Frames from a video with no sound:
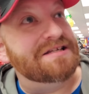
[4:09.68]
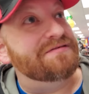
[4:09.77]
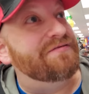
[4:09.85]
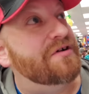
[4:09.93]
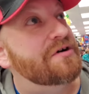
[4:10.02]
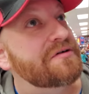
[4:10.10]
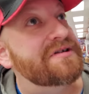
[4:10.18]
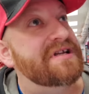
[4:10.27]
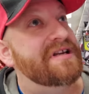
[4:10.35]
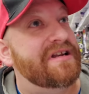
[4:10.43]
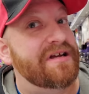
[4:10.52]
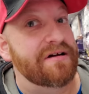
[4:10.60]
of folks
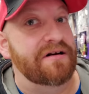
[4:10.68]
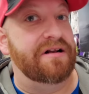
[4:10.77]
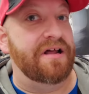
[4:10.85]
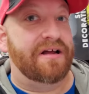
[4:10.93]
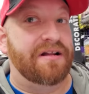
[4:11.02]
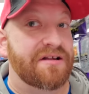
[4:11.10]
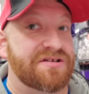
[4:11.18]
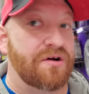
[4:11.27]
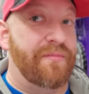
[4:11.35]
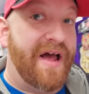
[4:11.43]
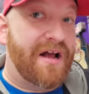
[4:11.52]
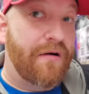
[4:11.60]
in here today. Let's go
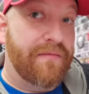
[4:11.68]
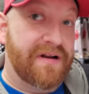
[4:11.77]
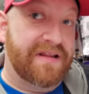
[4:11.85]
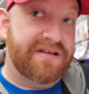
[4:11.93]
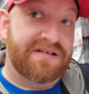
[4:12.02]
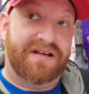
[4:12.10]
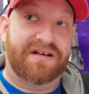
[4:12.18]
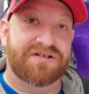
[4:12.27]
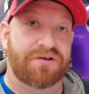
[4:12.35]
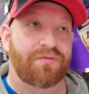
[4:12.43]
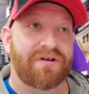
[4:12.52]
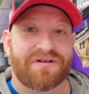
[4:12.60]
back over to this section
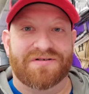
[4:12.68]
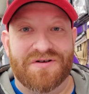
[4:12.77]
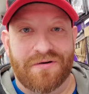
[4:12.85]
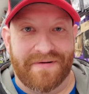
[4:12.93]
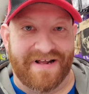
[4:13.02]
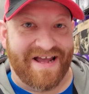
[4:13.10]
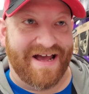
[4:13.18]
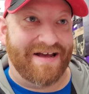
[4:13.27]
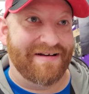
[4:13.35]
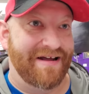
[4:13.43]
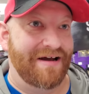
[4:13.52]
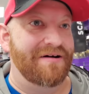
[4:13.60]
where there's nobody at
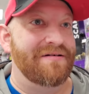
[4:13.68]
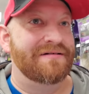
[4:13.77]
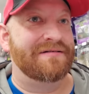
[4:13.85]
now.